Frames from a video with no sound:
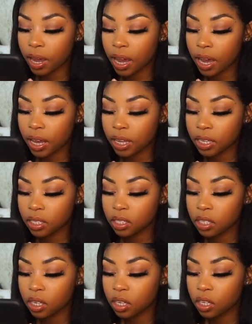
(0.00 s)
my
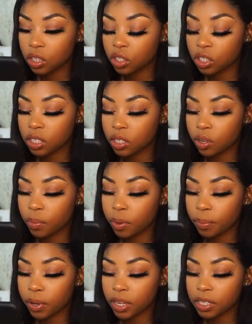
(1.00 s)
eyes just a little
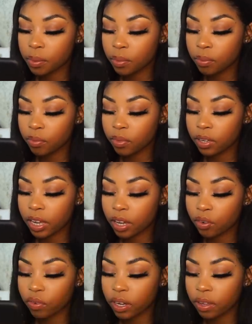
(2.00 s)
bit because I'm
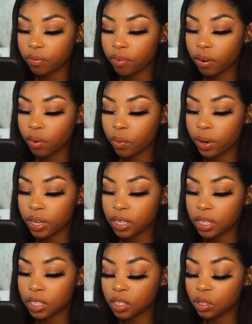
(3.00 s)
like really far away
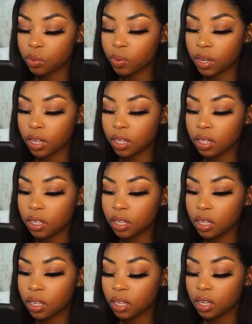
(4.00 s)
in this as well.
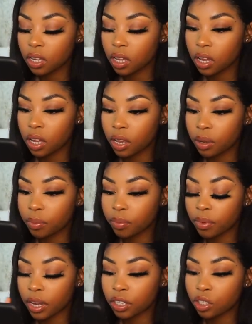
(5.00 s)

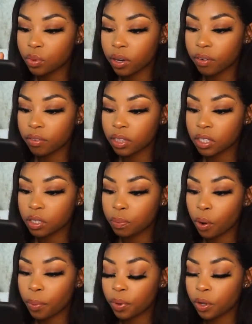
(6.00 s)
I just want everything to
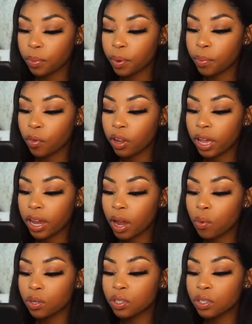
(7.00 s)
pop a little bit more. Like I